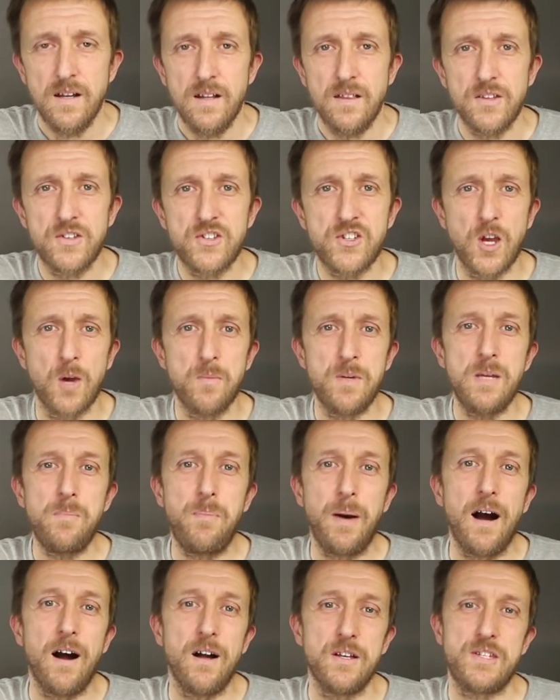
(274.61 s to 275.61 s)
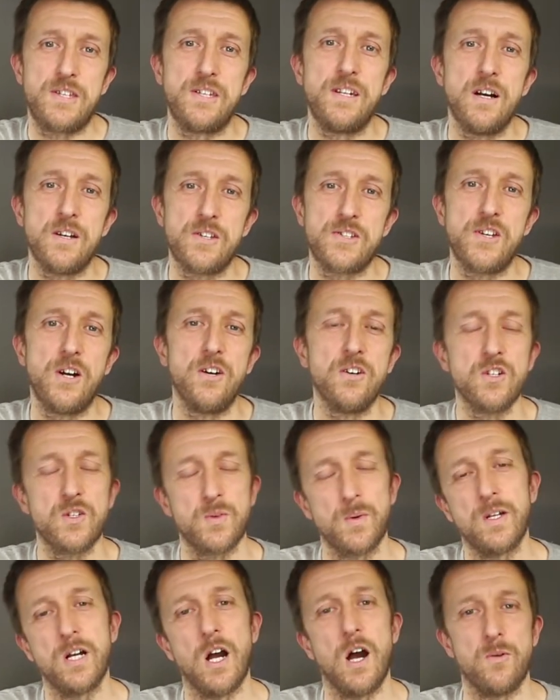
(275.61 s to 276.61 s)
There's so many parts in our songs,
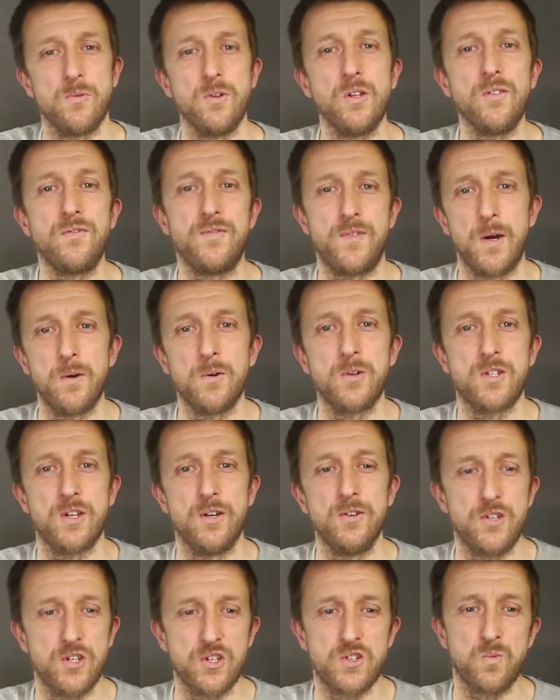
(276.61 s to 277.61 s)
we can't really focus on